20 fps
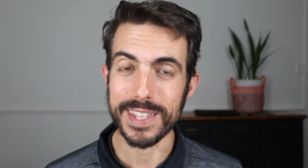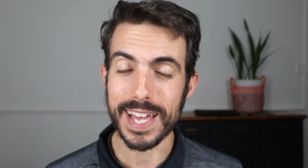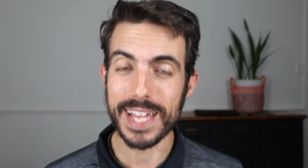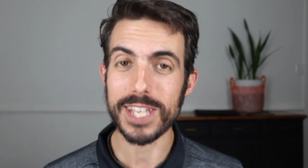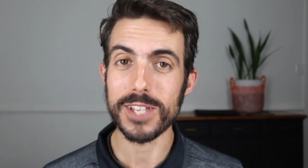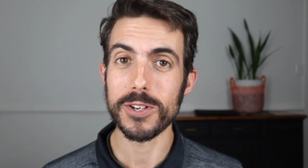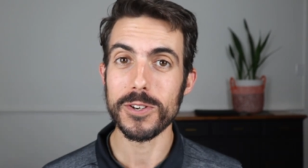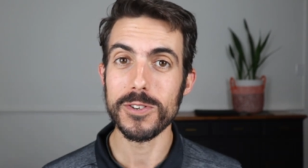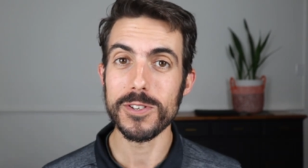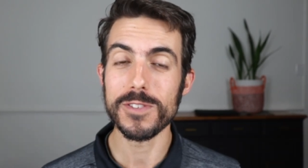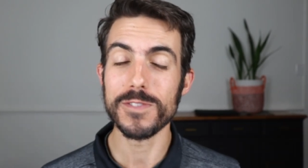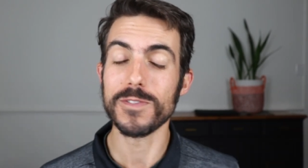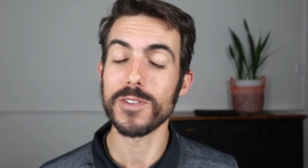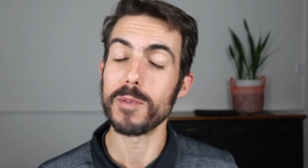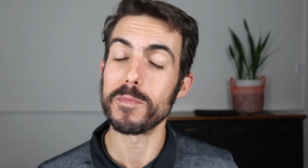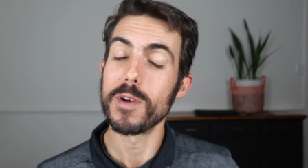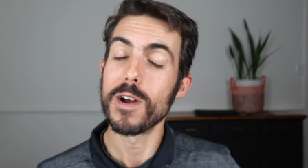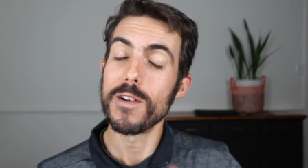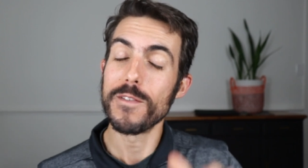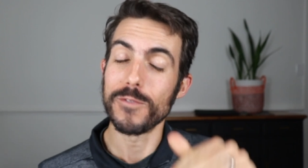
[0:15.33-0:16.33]
That goes
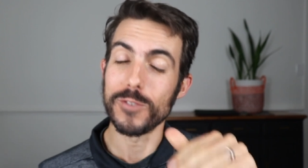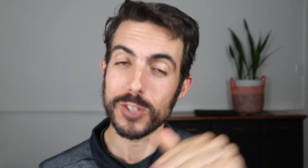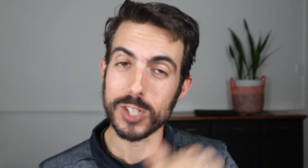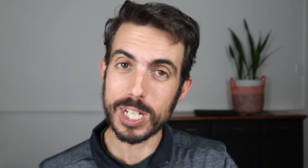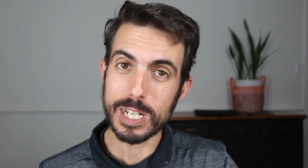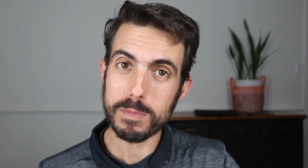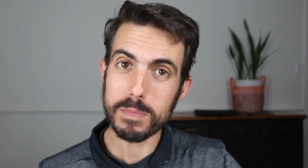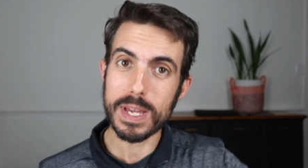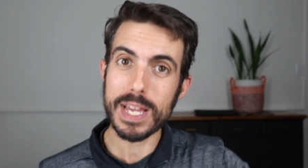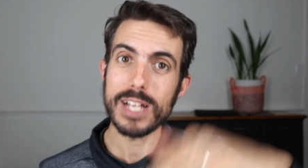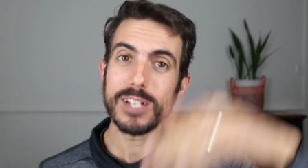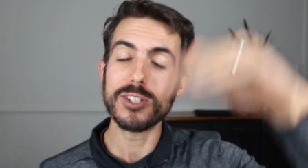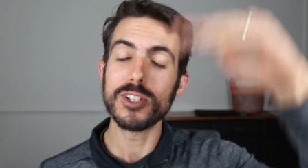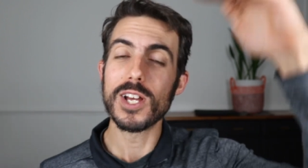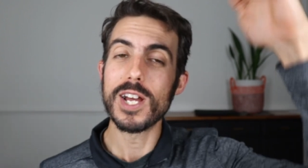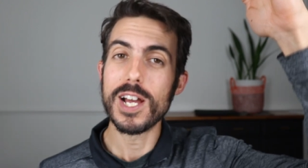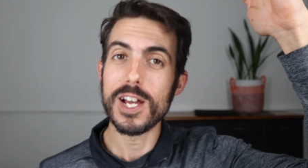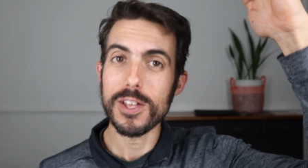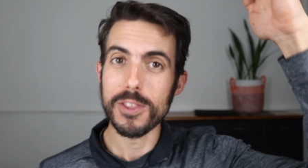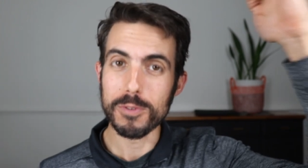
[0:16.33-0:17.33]
from Virginia Beach
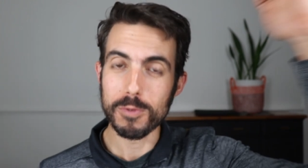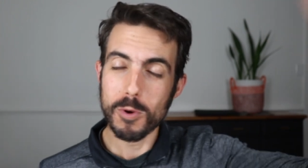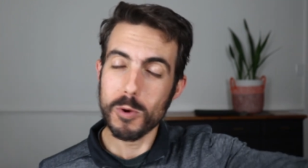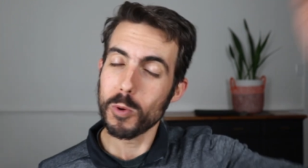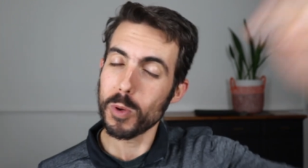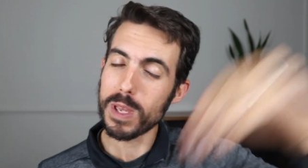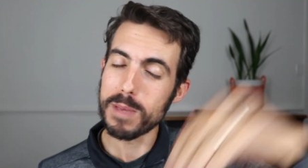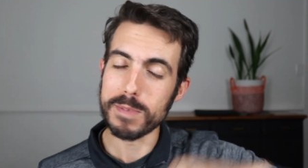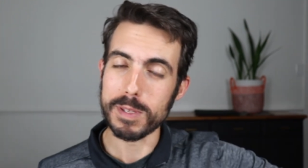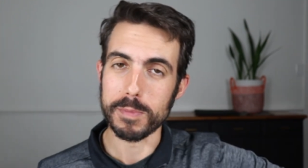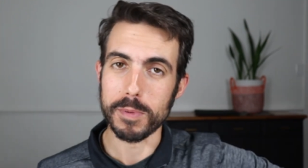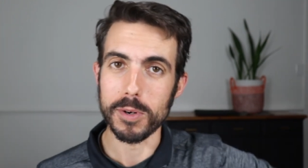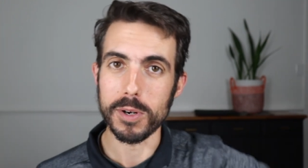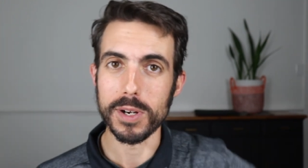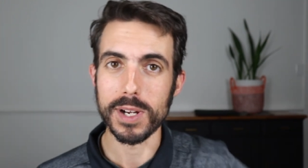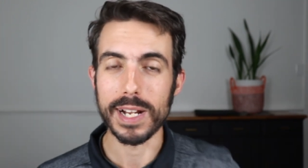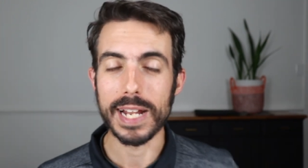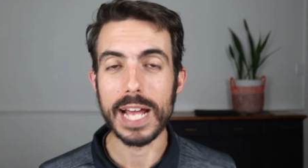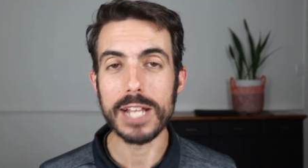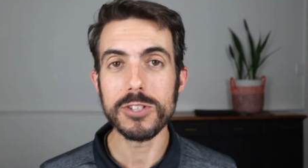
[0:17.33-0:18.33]
through
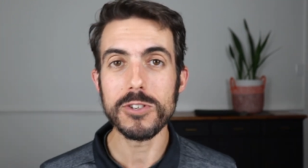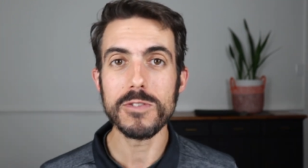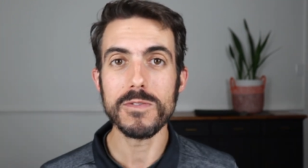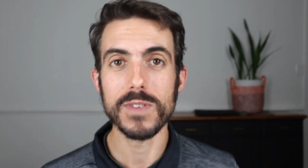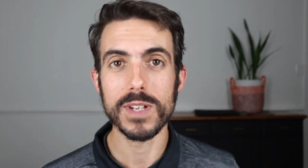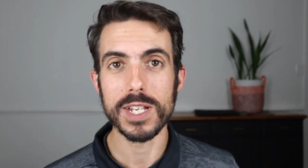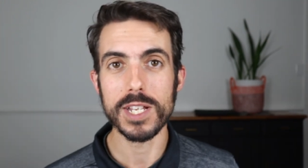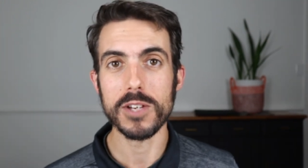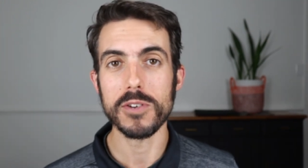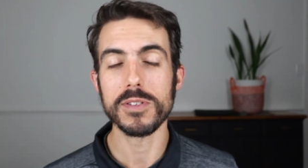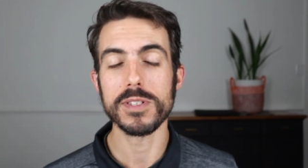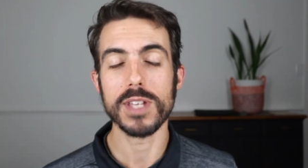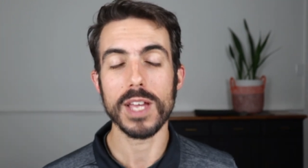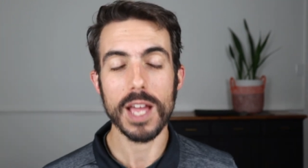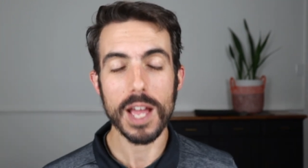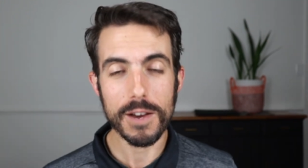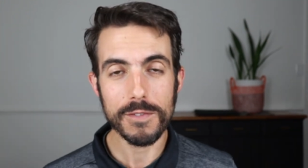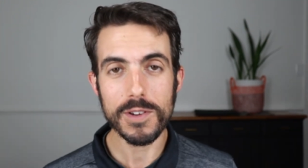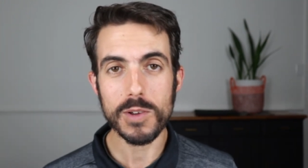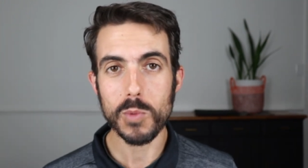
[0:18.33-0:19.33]
Williamsburg, and I do
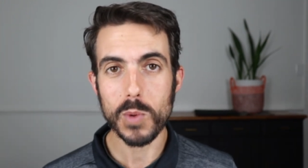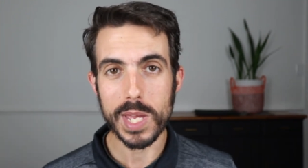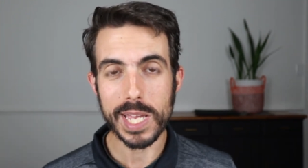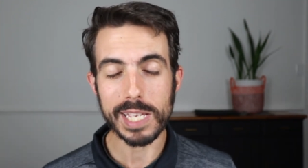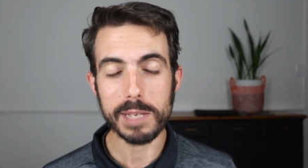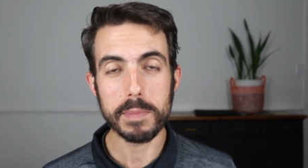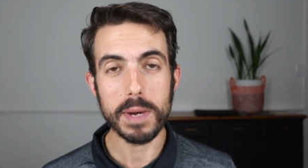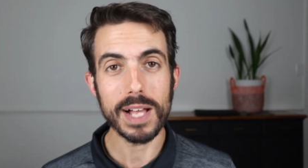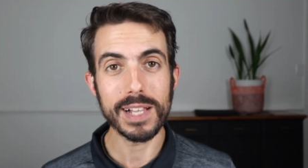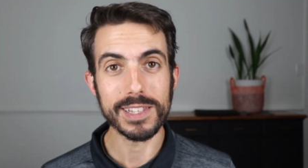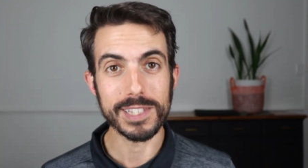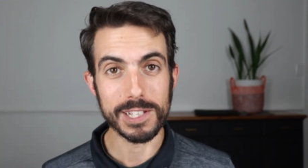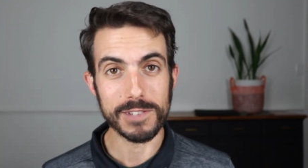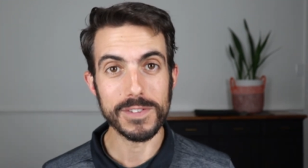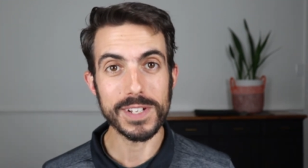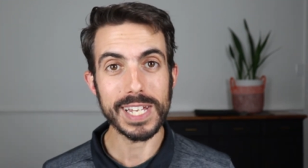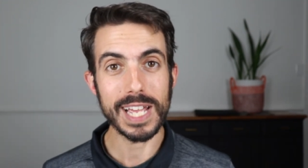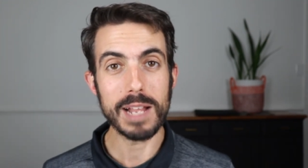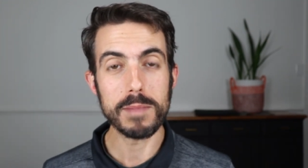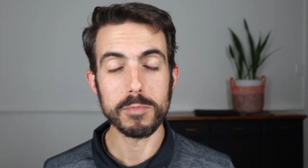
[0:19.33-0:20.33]
videos every week about
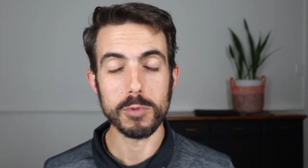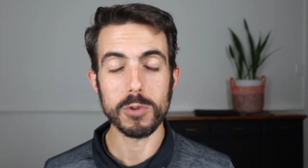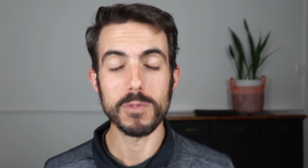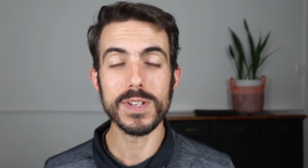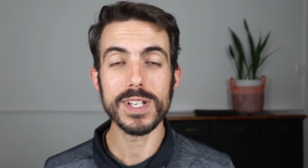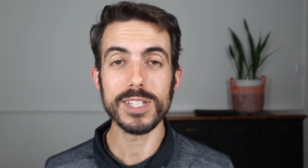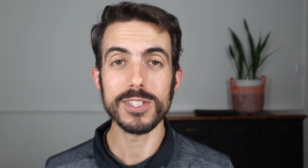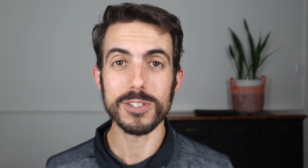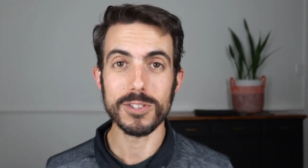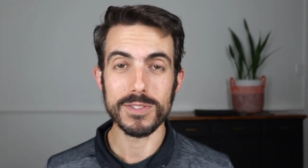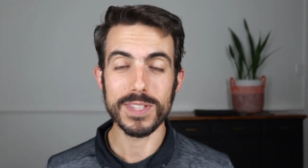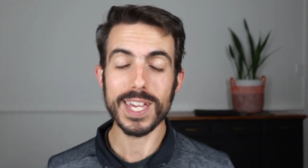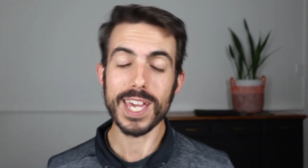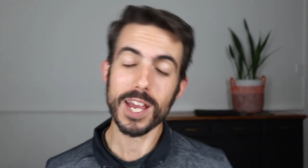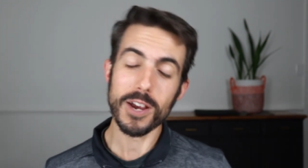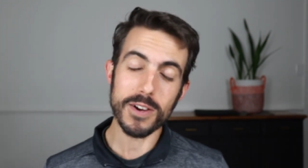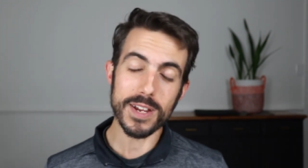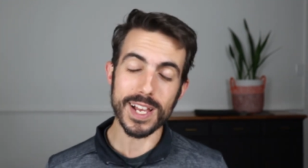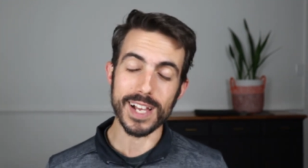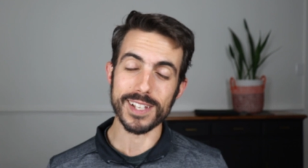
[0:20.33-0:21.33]
living and moving to
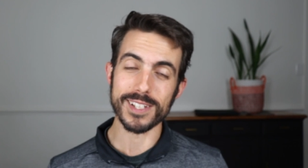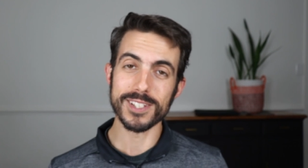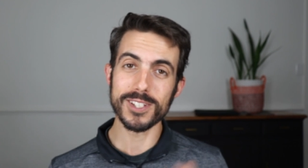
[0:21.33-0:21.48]
the area.